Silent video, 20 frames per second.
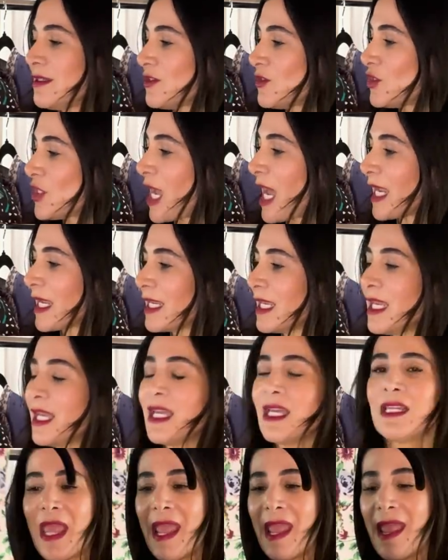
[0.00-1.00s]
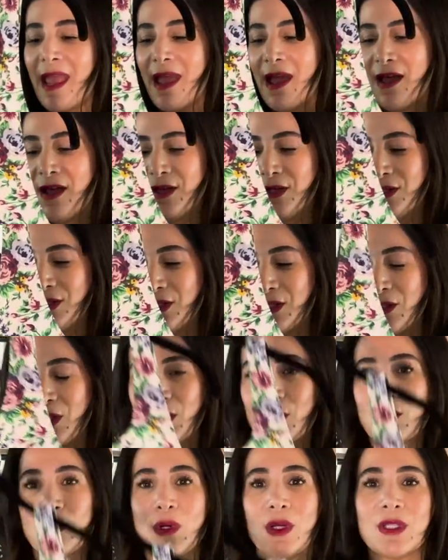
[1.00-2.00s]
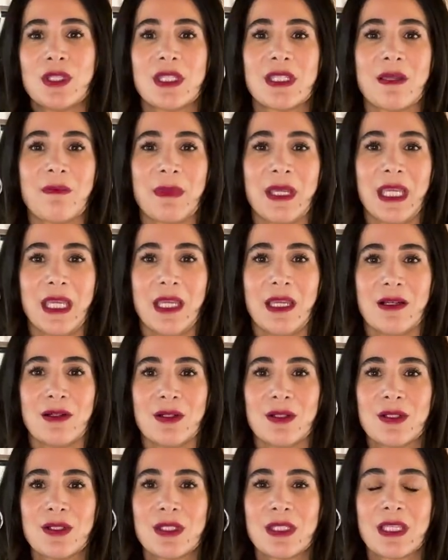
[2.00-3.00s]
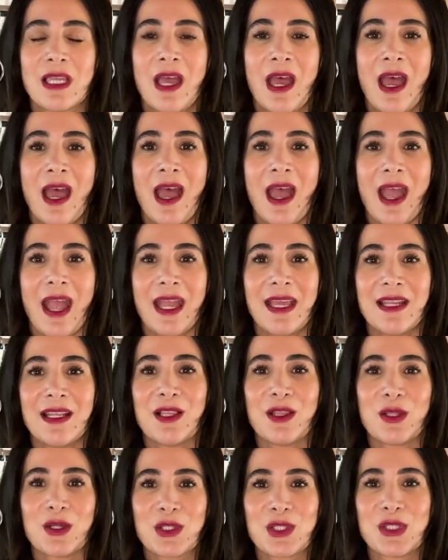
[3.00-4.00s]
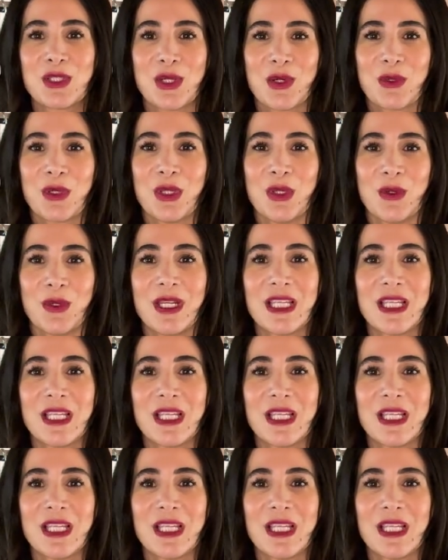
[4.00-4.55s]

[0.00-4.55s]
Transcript: jacket and threw on some heels, and it looks so cute.